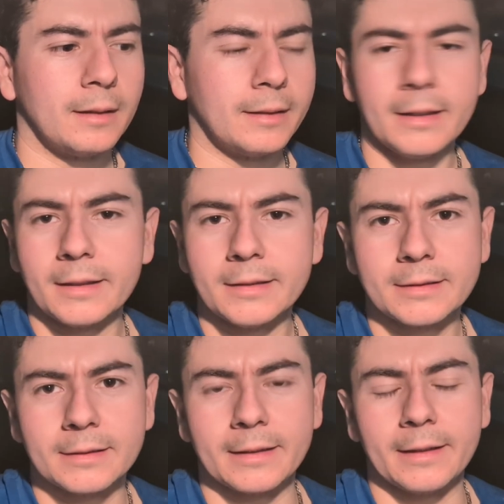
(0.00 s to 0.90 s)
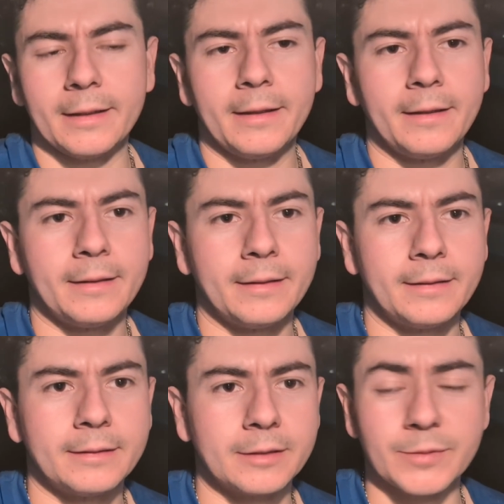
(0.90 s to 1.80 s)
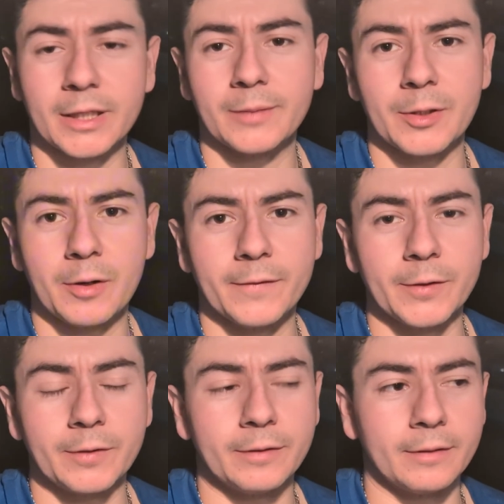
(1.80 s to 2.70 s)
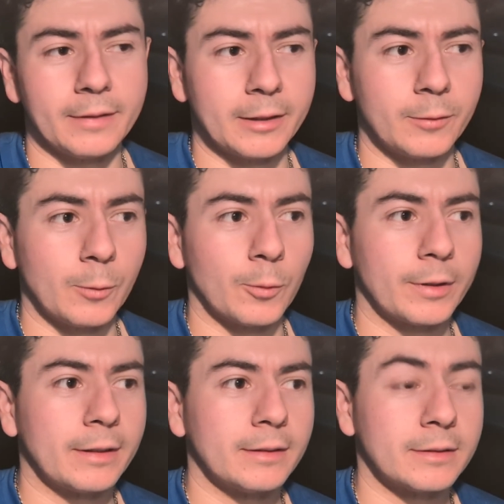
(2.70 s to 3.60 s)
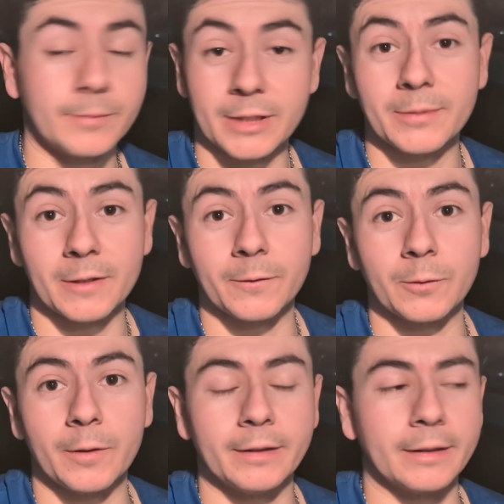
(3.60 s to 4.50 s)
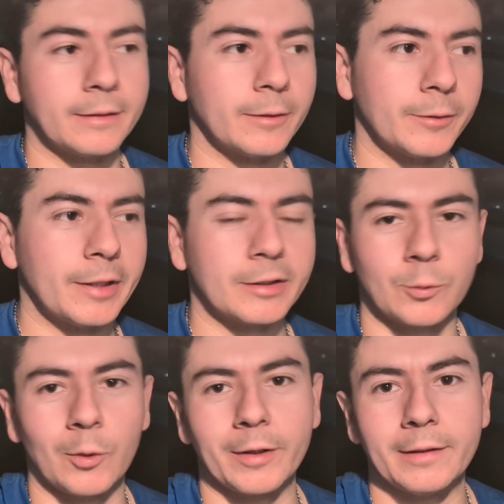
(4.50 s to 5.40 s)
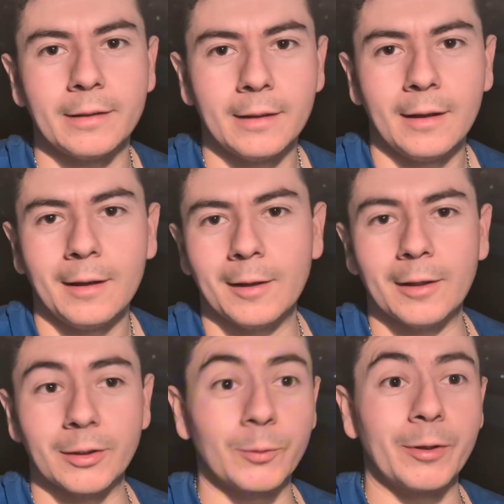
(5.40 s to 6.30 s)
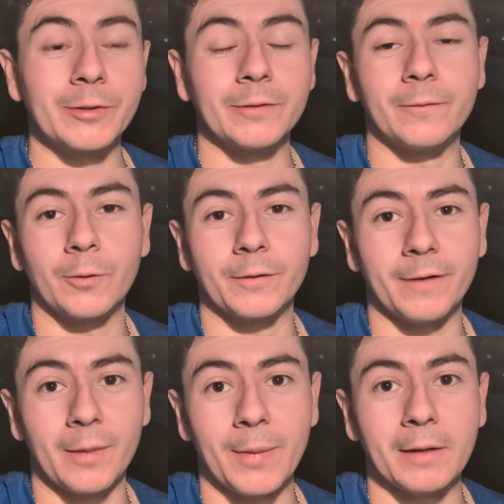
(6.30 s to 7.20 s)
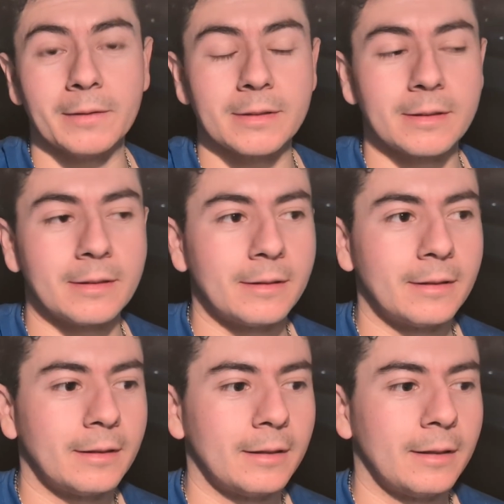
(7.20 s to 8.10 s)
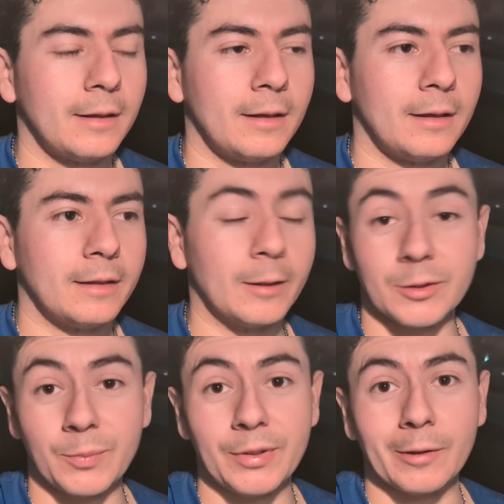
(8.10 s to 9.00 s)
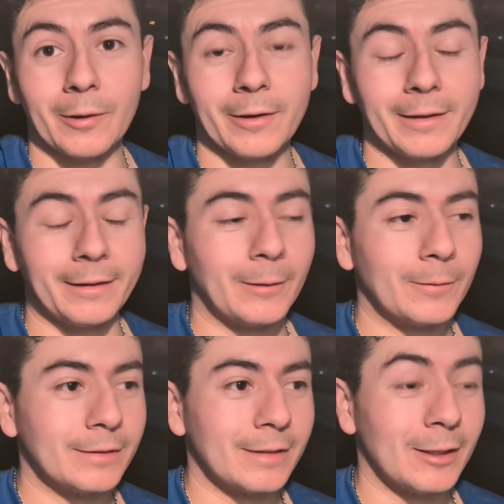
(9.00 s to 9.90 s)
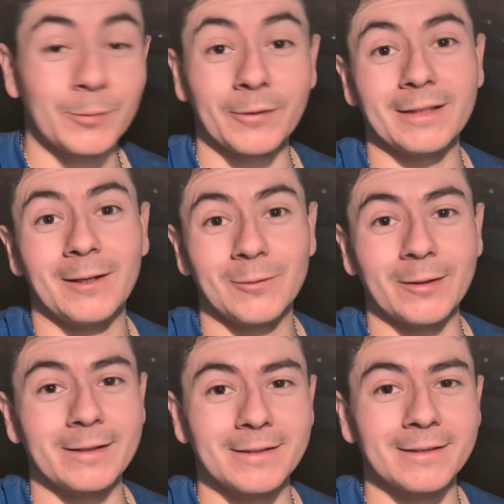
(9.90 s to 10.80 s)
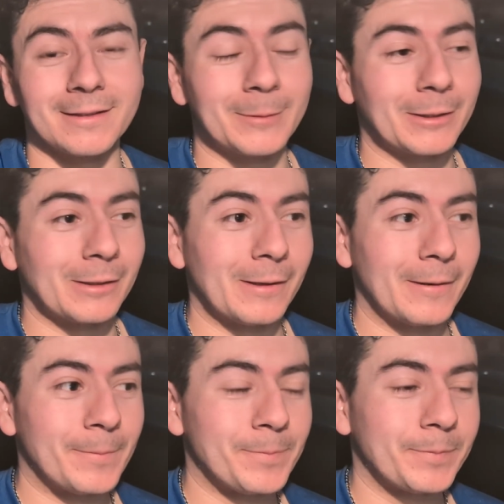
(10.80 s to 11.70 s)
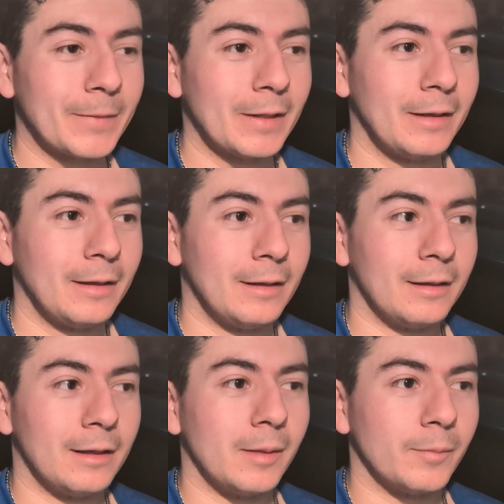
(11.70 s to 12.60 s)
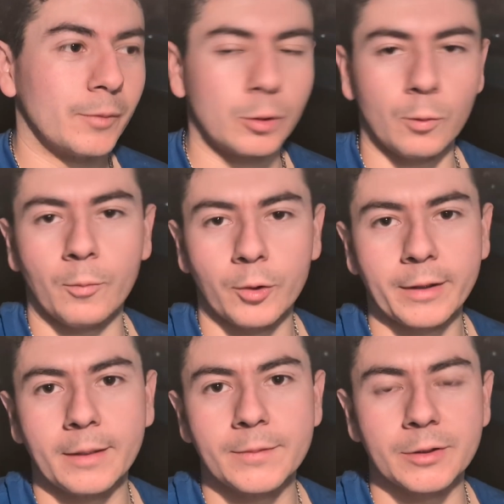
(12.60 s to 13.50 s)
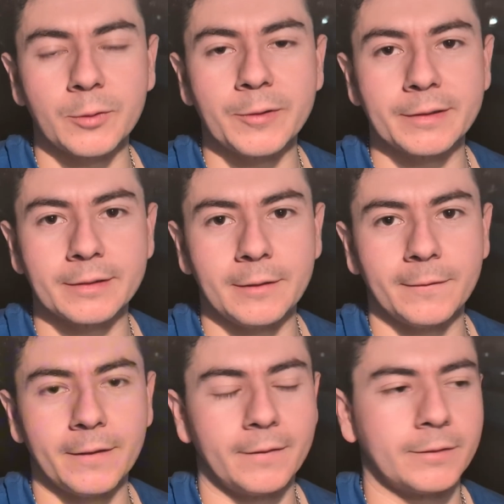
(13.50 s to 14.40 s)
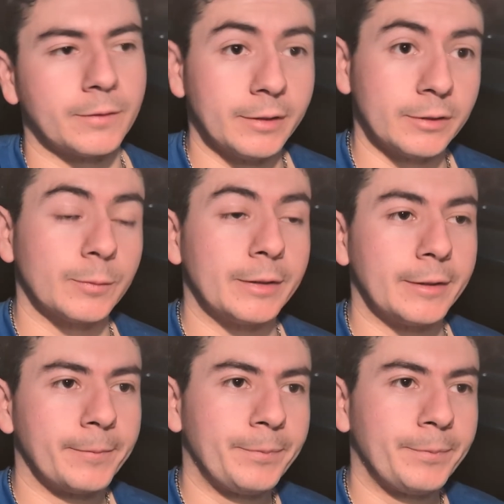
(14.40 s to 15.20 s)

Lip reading: yeah, guys, like sometimes I don't have the like great workout. Sometimes I feel great. Like the other day, I squatted 345 pounds. That was a PR, and I was fucking sick. I'm not gonna lie. I'm working up to 365. So this week